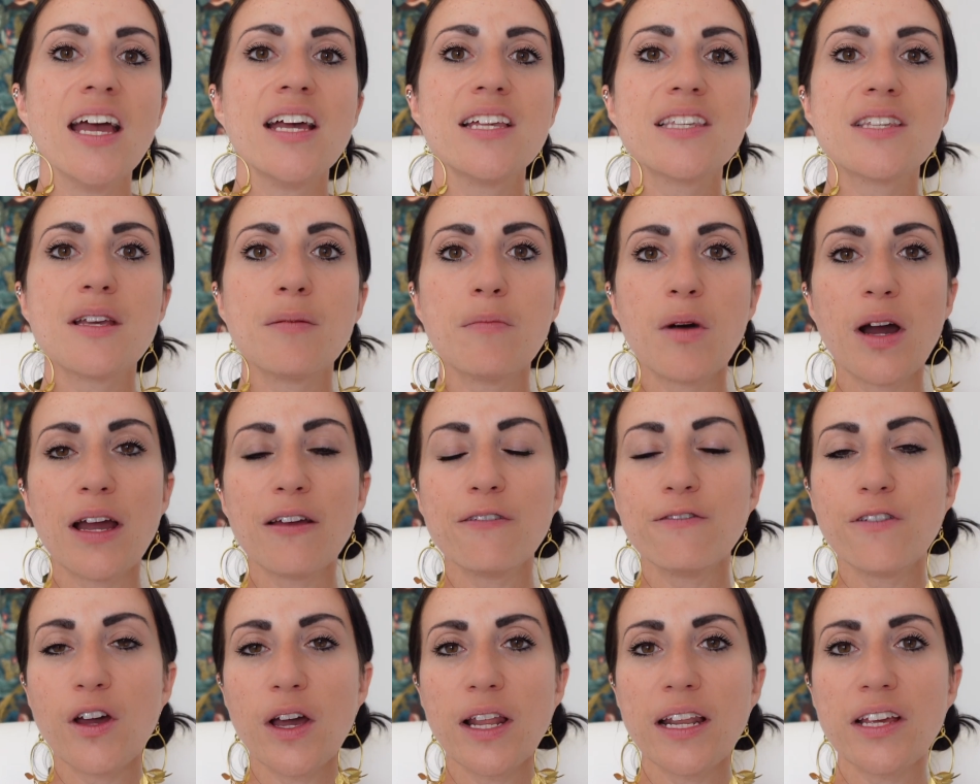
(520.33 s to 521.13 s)
So my
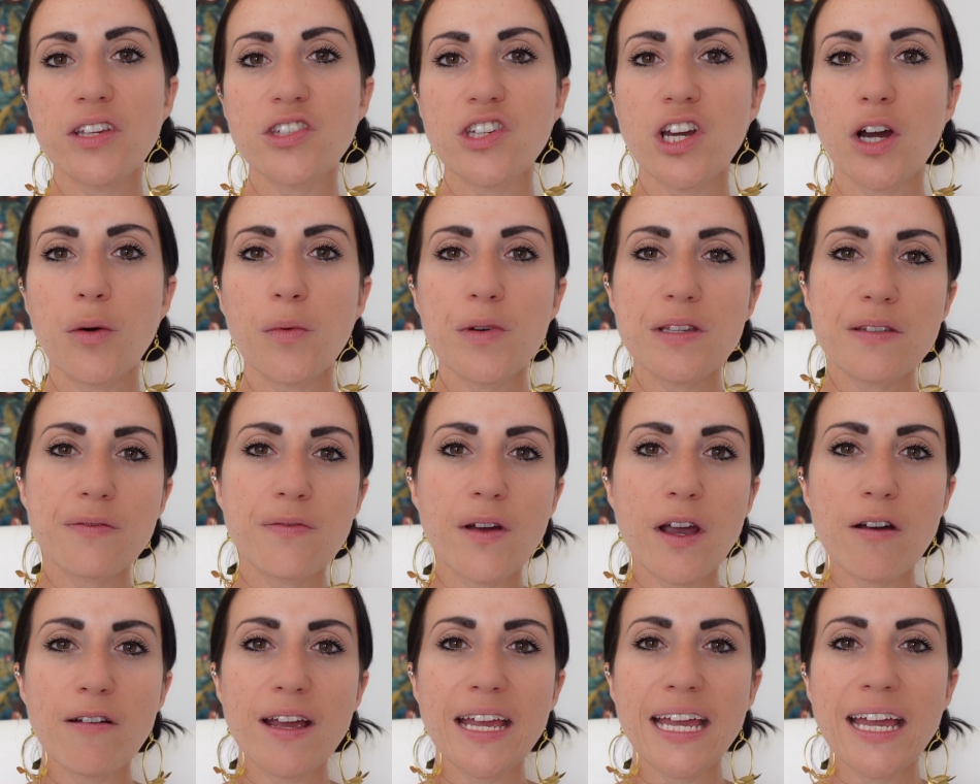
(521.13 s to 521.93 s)
furniture was
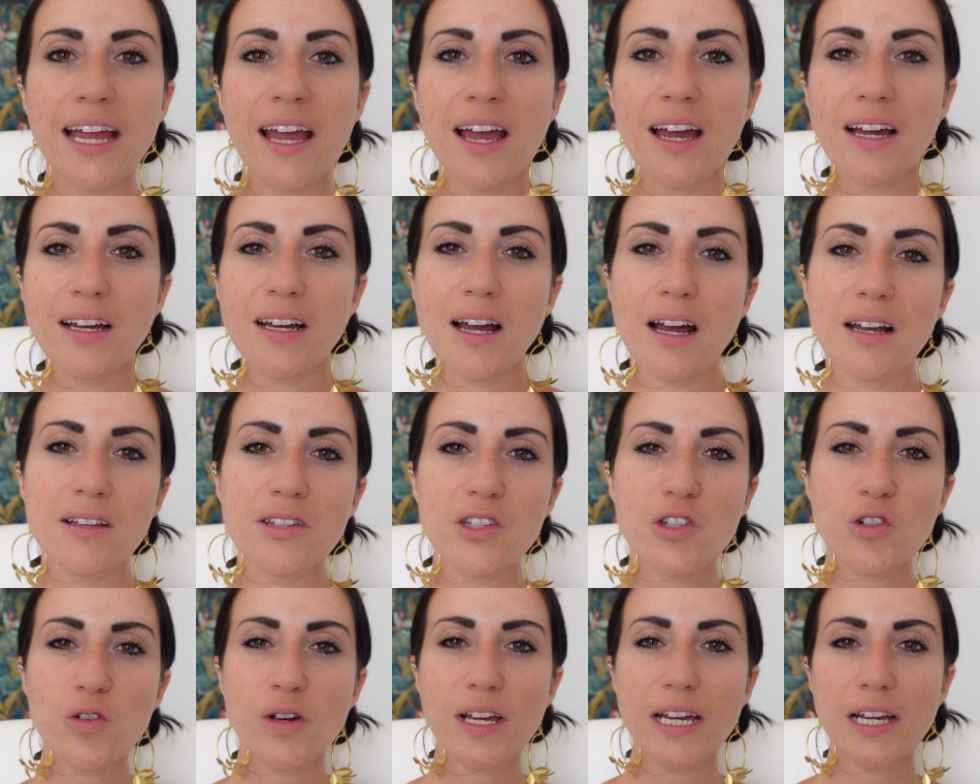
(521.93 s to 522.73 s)
very
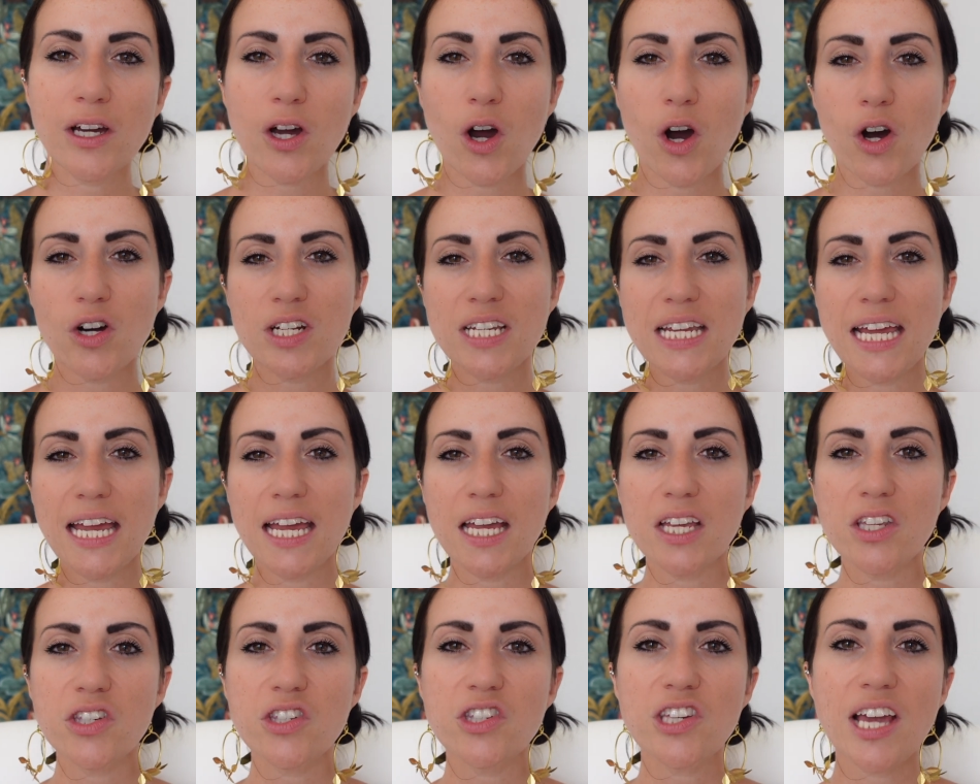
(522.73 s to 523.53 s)
country
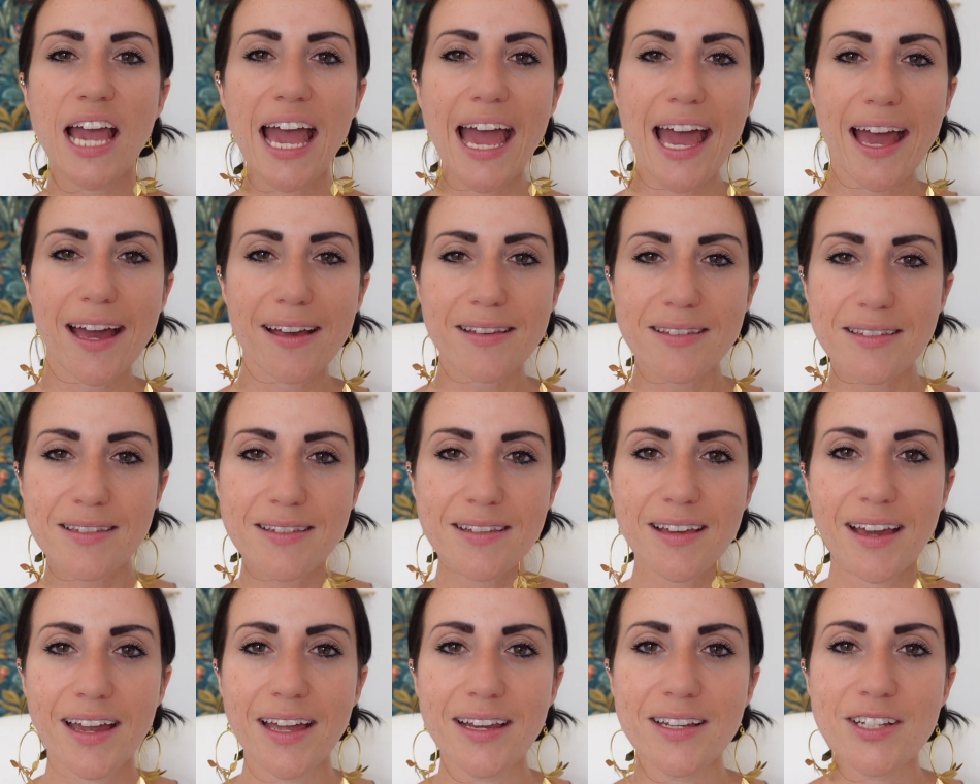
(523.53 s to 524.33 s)

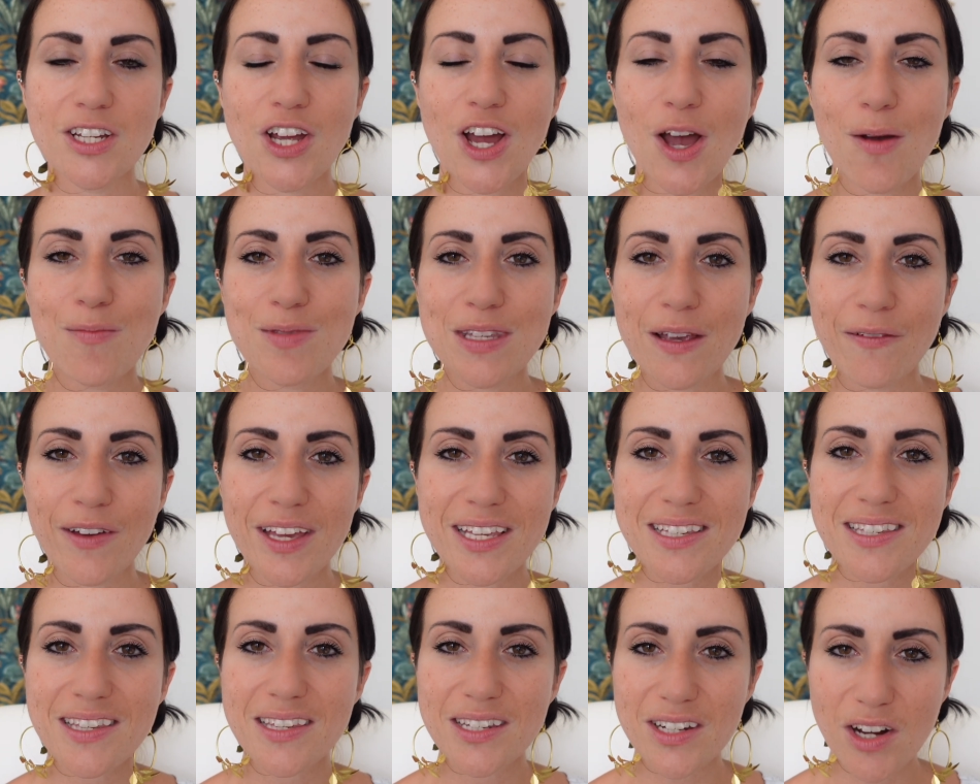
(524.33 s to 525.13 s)
cottage-esque in terms of
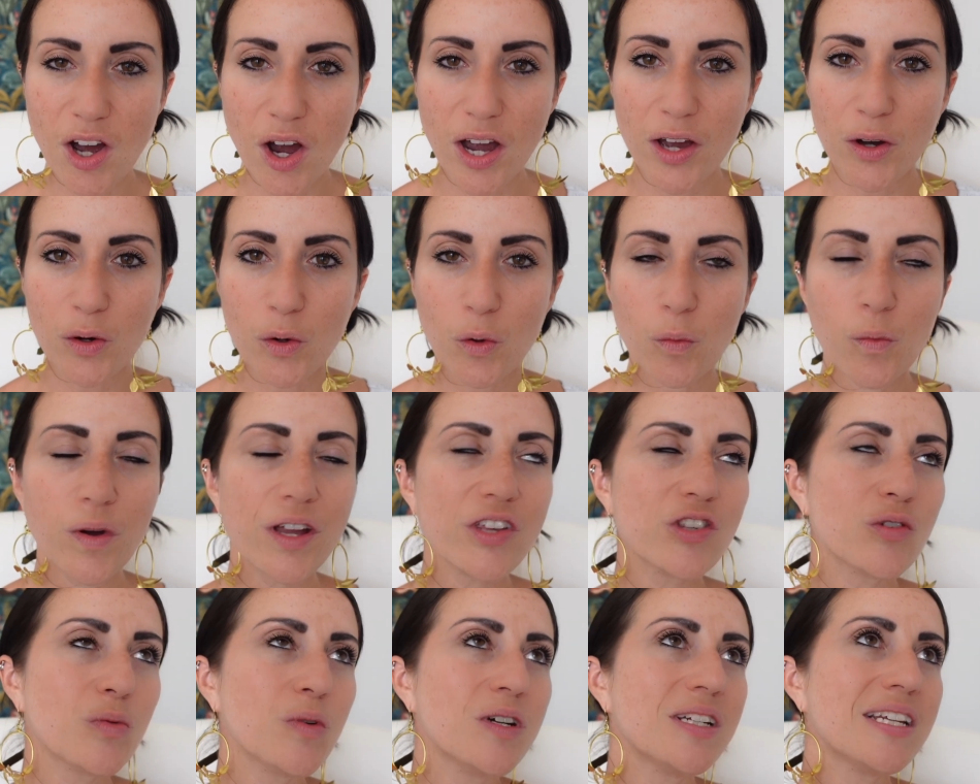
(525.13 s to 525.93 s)
its style,
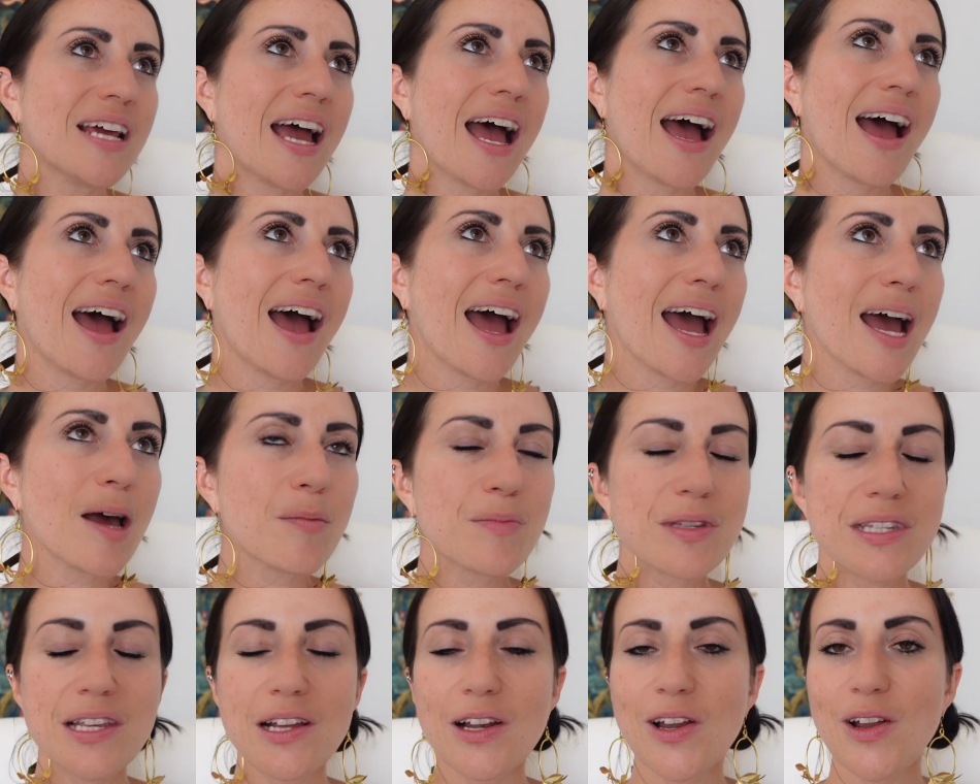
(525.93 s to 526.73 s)
which would
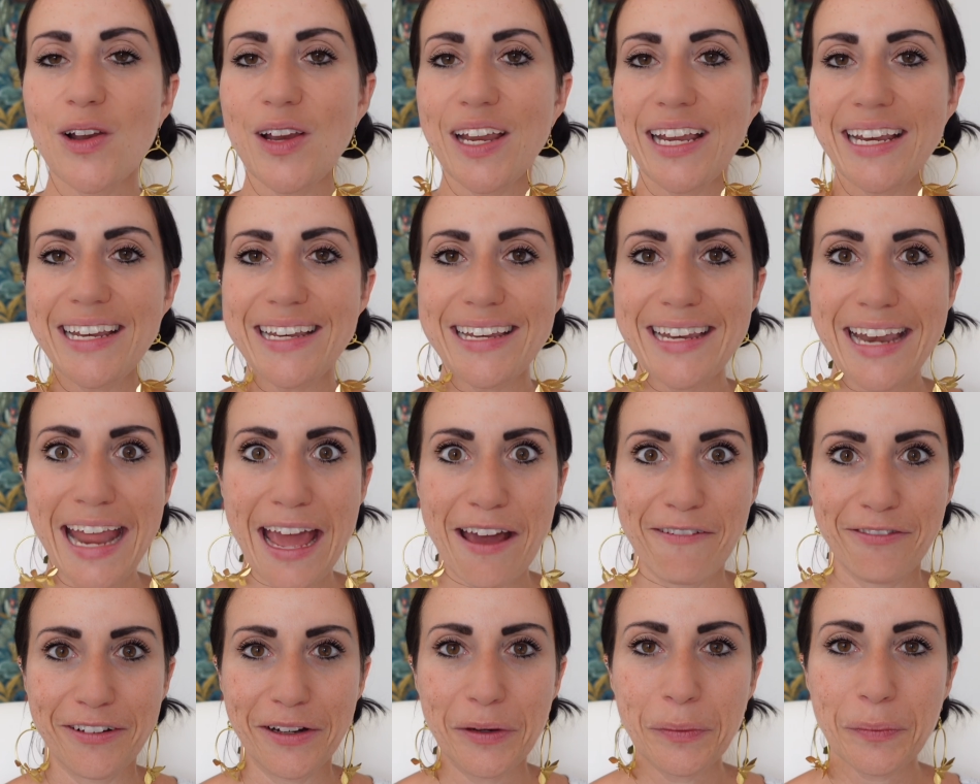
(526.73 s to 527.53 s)
absolutely
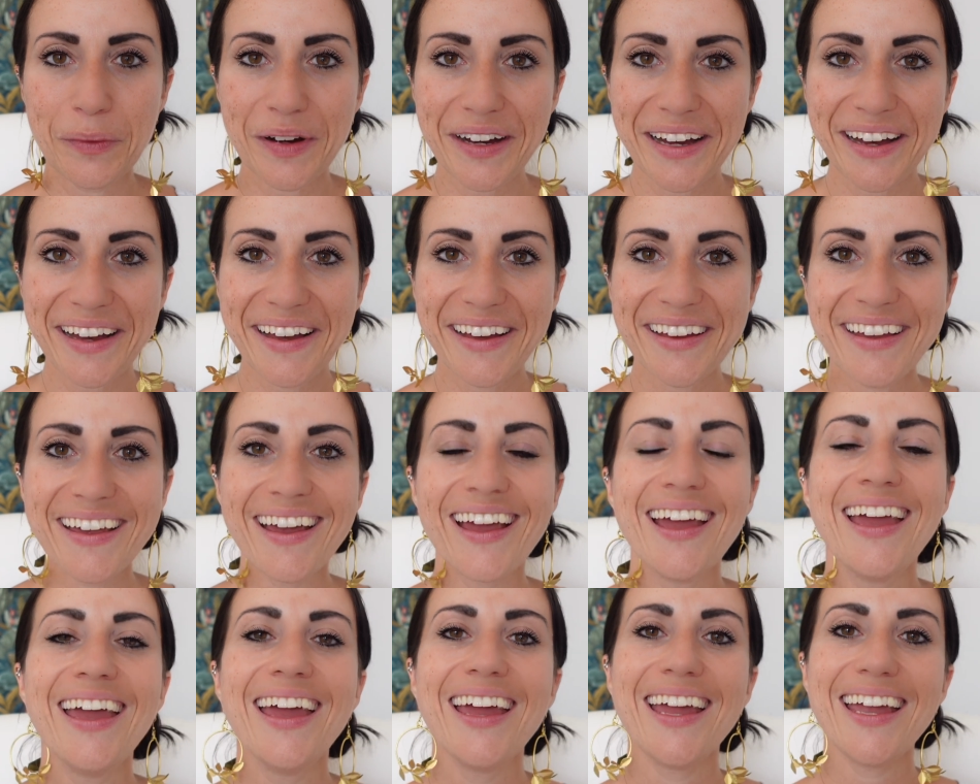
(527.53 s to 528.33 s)
never work
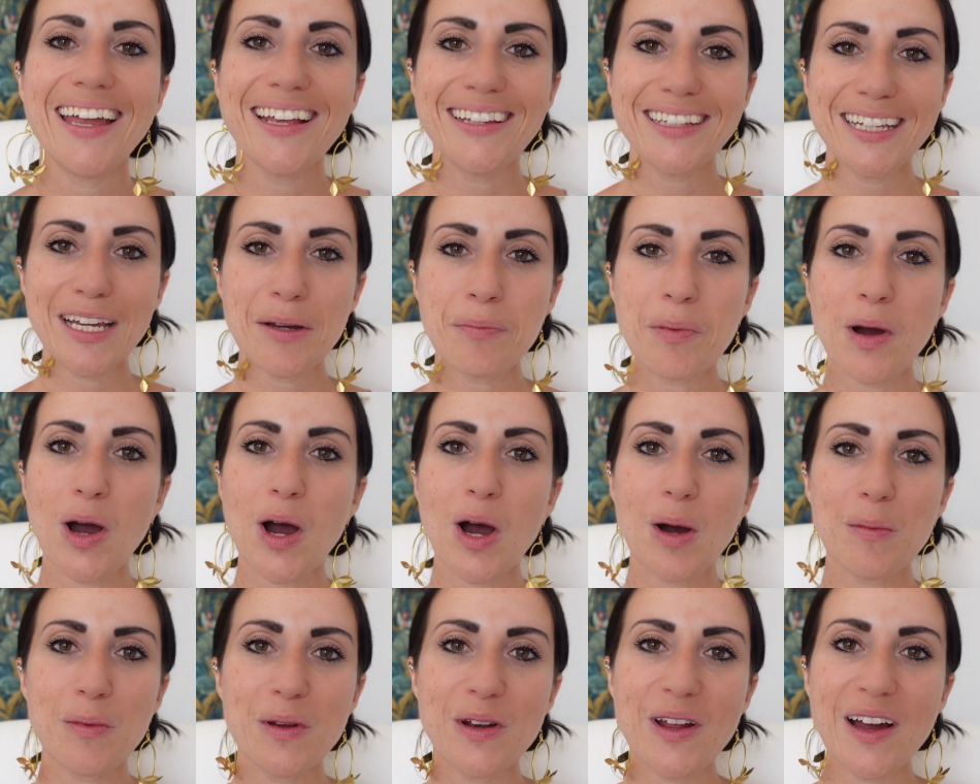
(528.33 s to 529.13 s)
in the
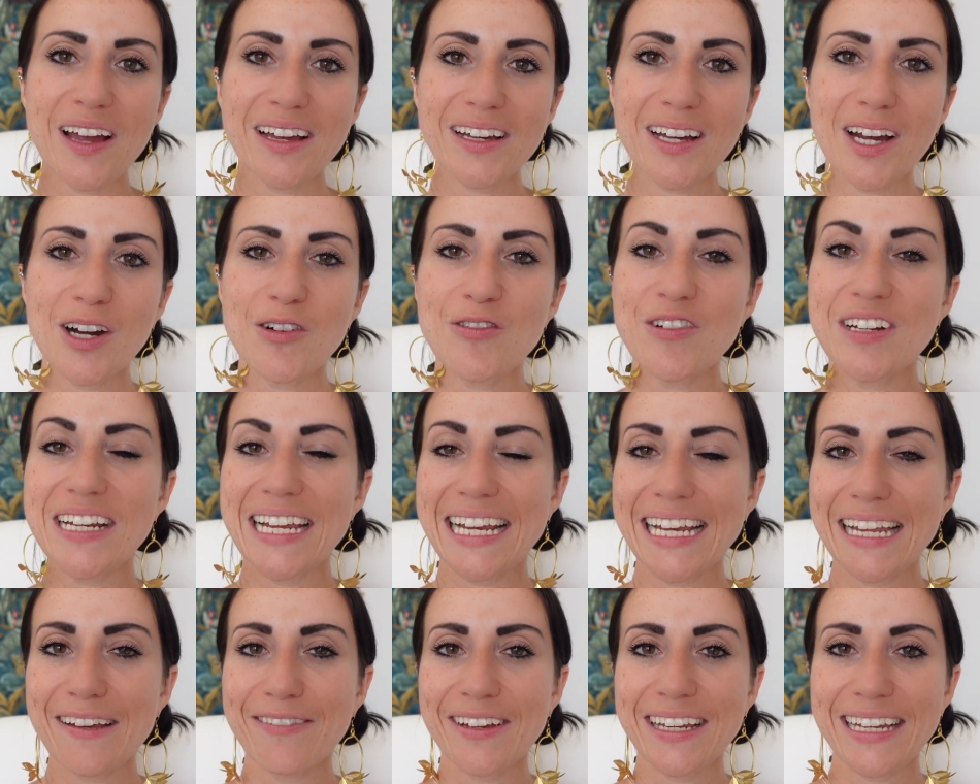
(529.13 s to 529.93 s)
apartment I
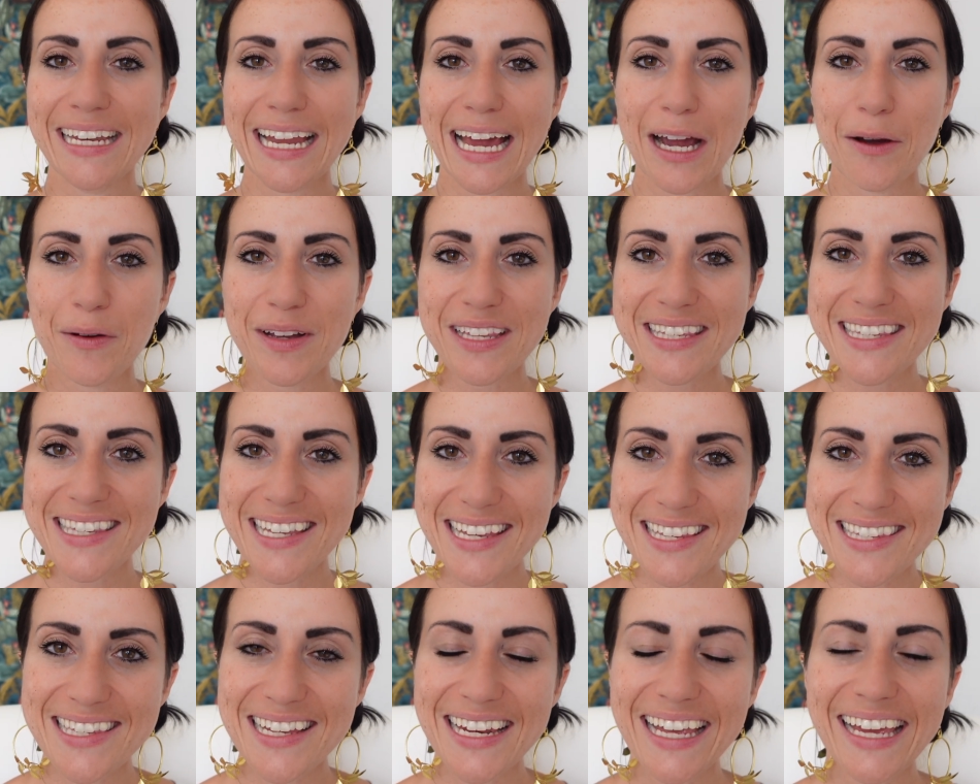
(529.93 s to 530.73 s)
currently live in now in
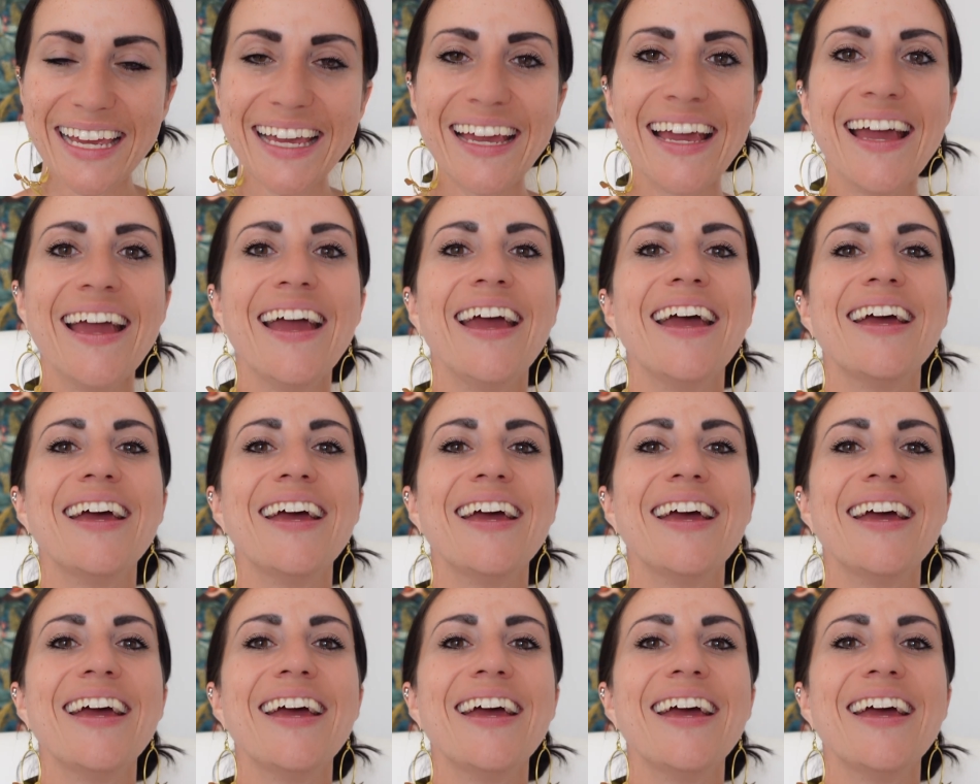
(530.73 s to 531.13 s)
Sicily.